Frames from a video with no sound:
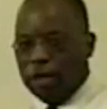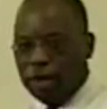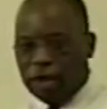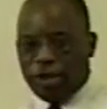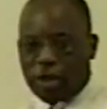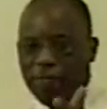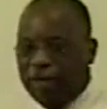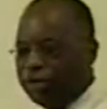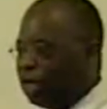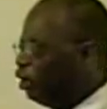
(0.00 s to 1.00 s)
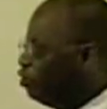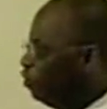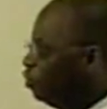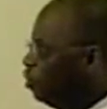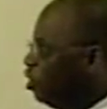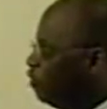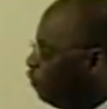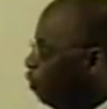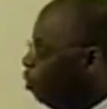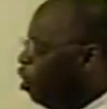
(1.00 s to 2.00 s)
Ladies and gentlemen, thank you
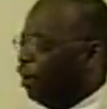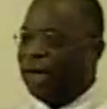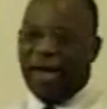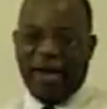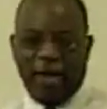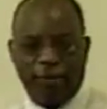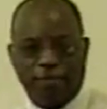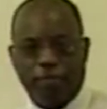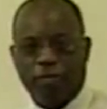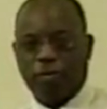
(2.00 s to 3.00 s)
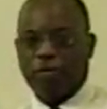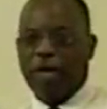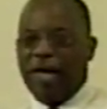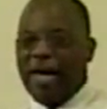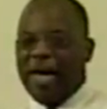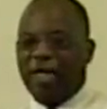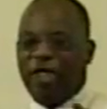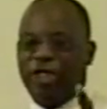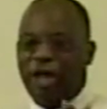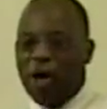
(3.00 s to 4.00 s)
for part A. I
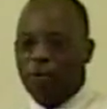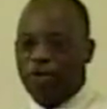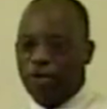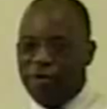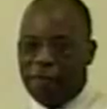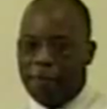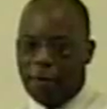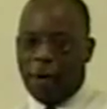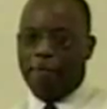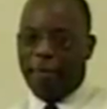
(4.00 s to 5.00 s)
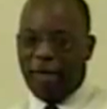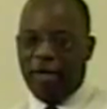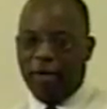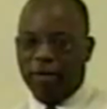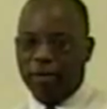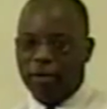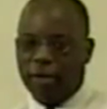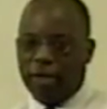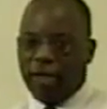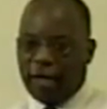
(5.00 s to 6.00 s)
shall return for part B,
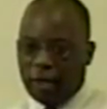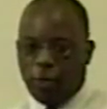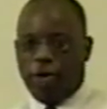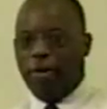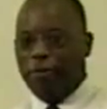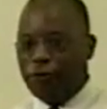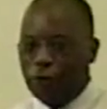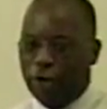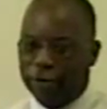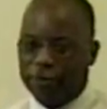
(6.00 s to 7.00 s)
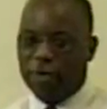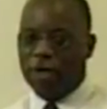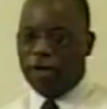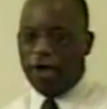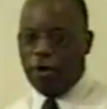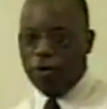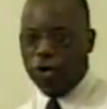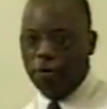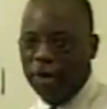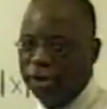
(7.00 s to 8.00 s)
and then we're going to move on. Thank you
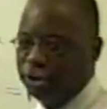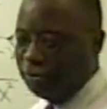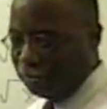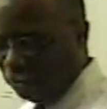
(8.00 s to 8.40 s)
so much.